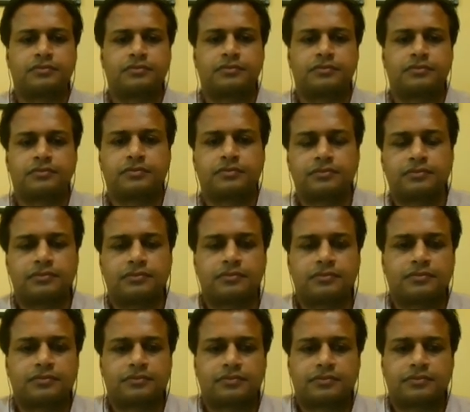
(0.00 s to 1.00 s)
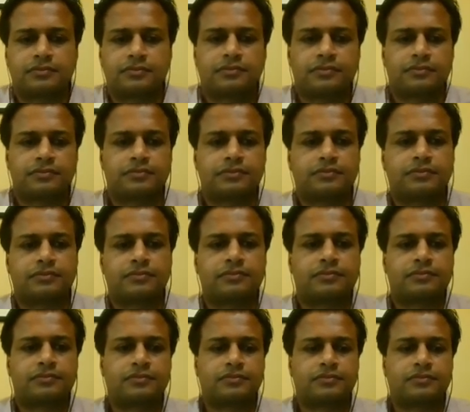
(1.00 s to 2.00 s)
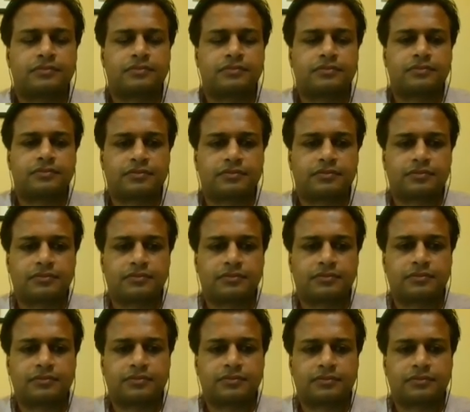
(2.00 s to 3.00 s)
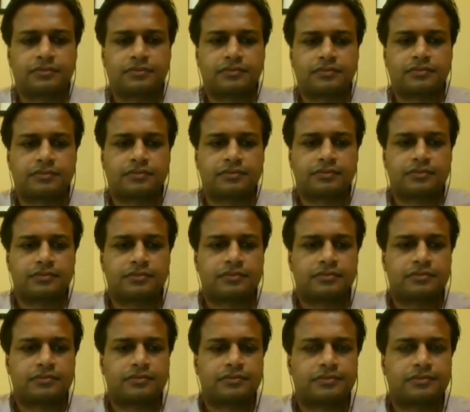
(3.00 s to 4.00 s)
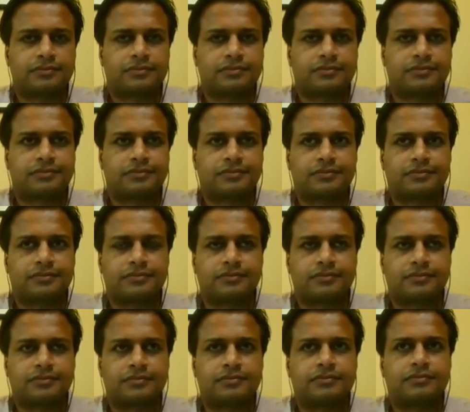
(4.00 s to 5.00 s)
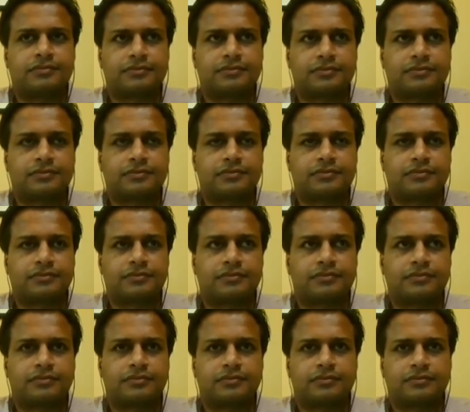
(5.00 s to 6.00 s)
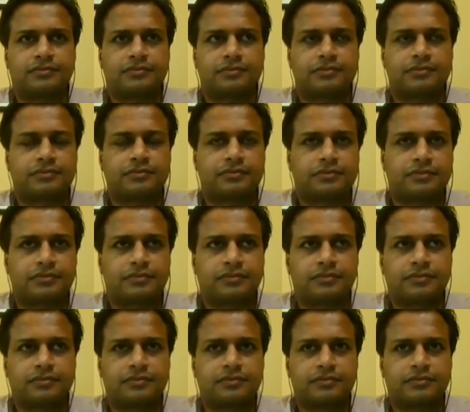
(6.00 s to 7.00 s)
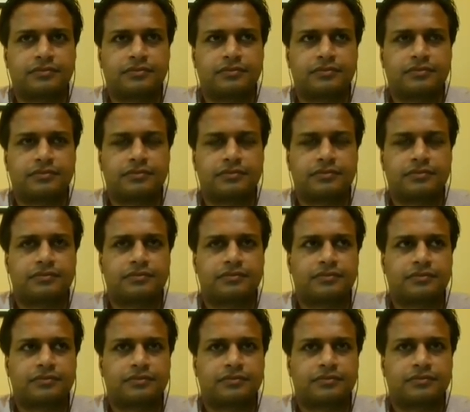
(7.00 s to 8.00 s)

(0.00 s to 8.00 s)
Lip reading: No words are spoken by the person on screen.